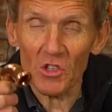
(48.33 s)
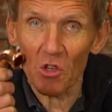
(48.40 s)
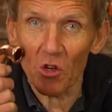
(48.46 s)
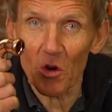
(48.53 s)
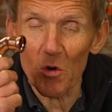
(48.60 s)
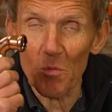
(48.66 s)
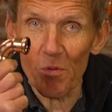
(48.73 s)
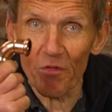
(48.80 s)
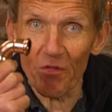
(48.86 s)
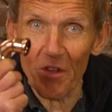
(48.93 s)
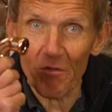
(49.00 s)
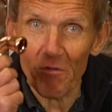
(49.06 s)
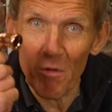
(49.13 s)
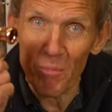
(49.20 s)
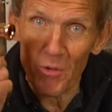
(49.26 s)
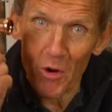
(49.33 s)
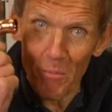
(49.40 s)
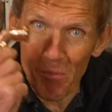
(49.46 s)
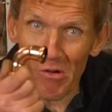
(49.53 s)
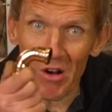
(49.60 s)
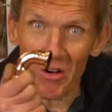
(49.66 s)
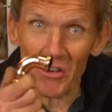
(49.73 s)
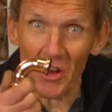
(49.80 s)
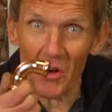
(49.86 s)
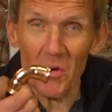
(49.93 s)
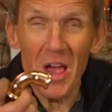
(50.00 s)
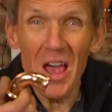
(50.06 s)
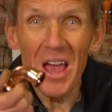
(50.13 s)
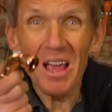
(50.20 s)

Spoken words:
the Cooper Fit from Cabralco,